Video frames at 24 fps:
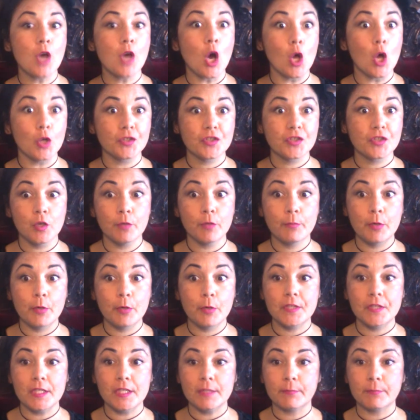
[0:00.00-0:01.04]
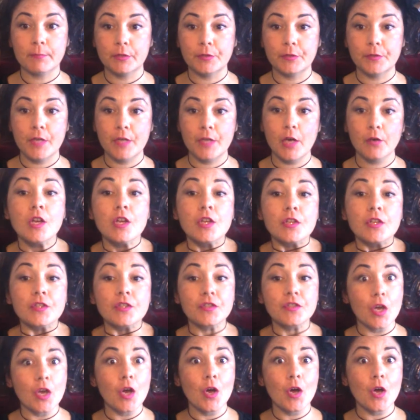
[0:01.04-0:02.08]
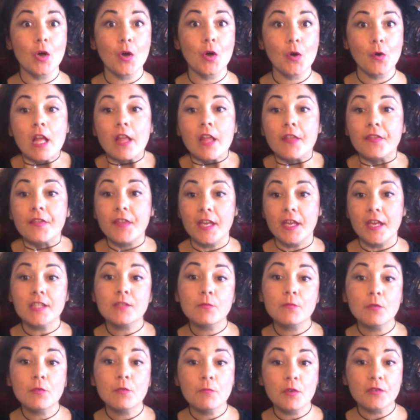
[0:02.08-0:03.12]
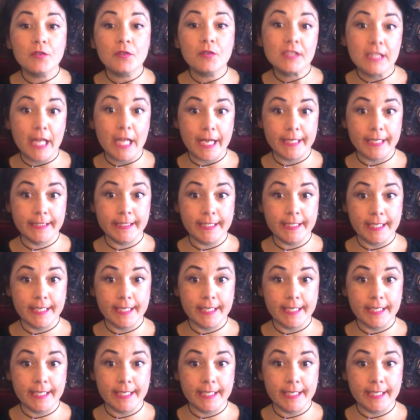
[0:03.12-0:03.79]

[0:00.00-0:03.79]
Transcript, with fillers: also opposes Pluto, so things will most likely